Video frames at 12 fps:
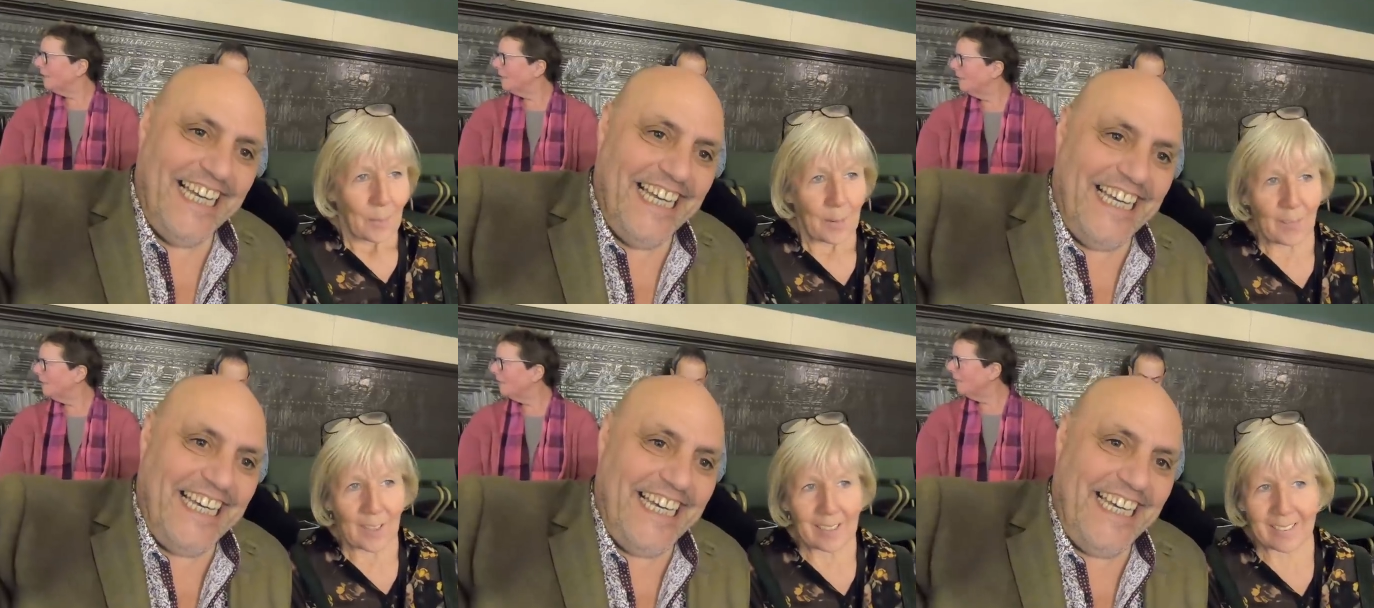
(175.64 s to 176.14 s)

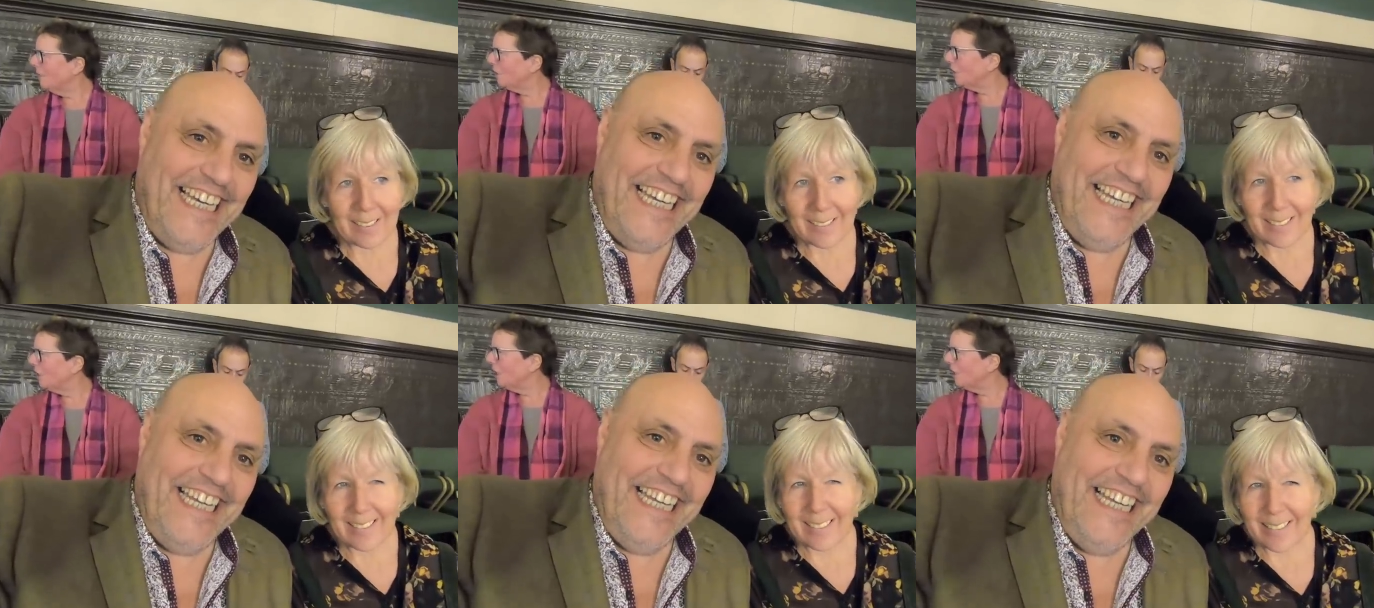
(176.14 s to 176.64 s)
Speaker 1: We've
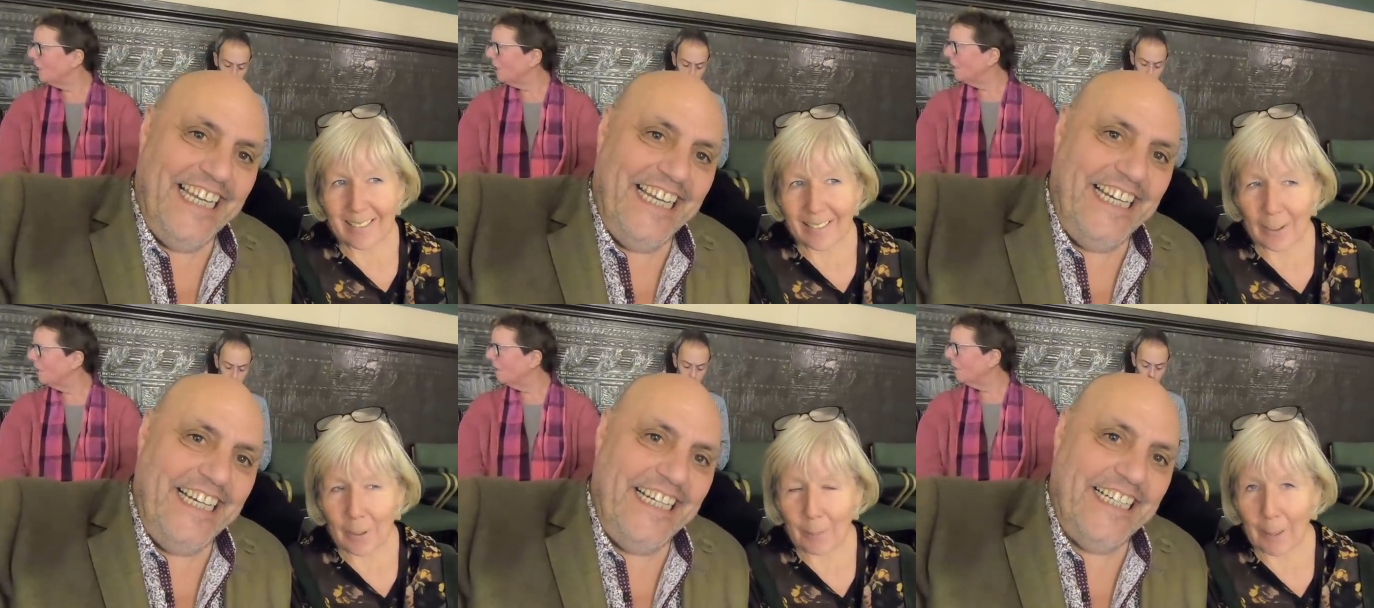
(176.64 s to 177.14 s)
listened
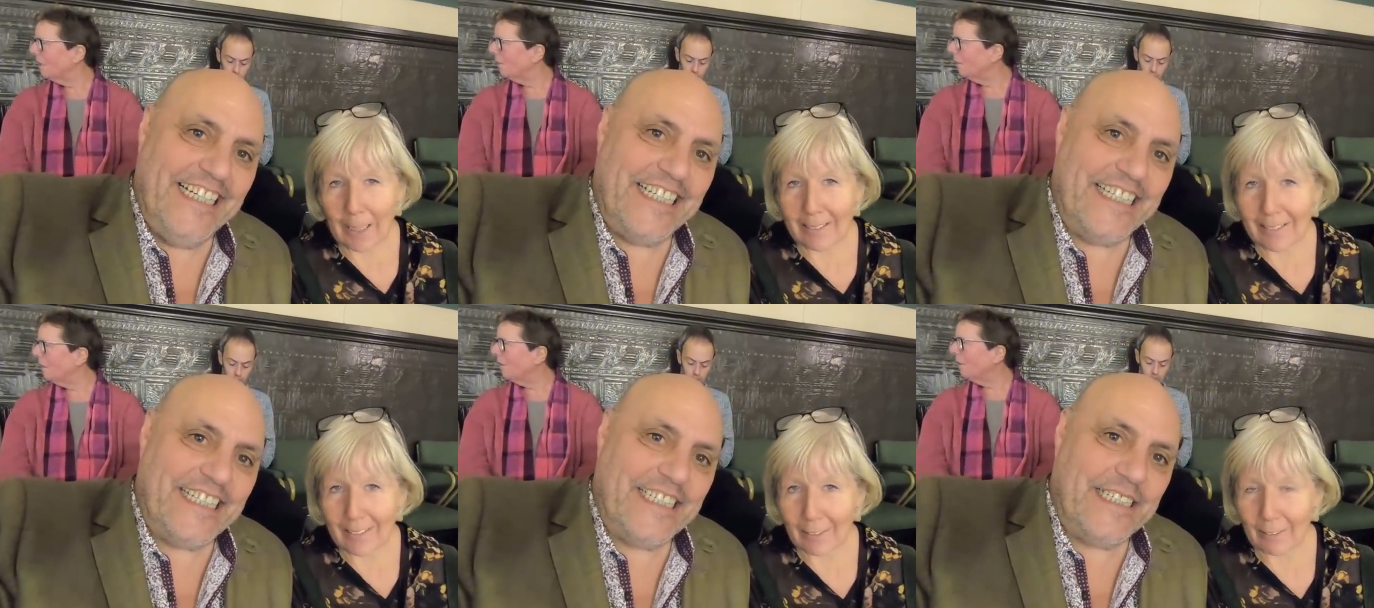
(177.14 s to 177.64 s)
to two
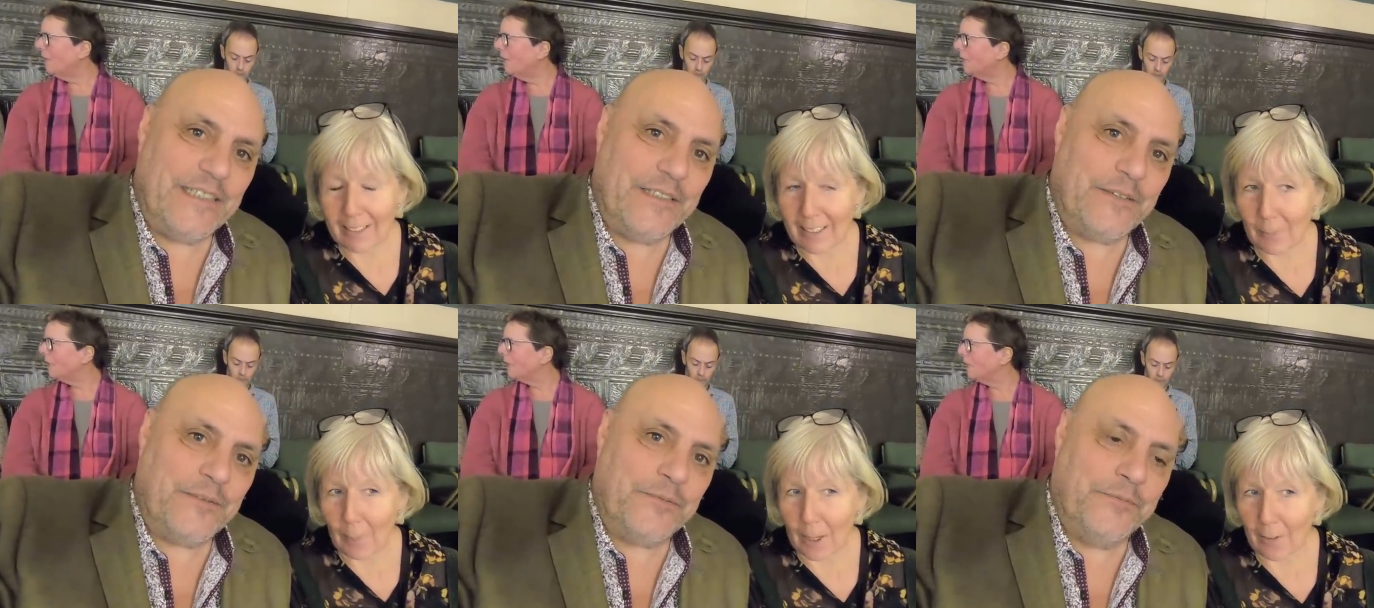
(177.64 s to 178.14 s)
pieces
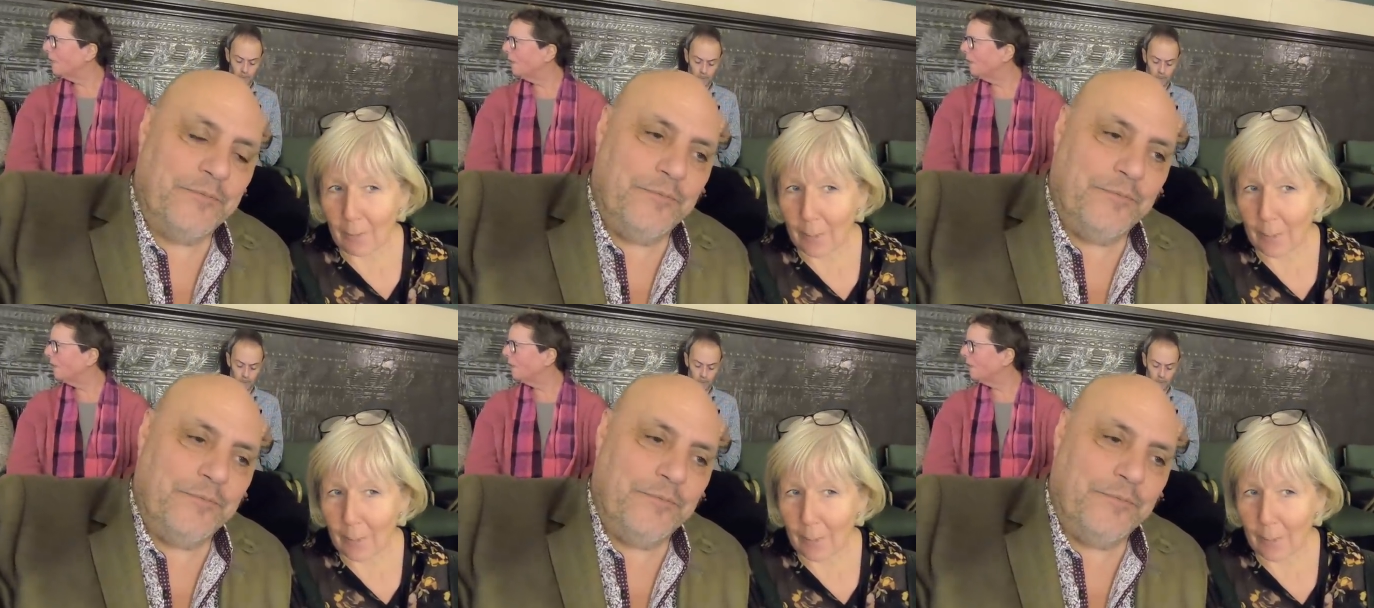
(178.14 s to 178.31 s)
already, one of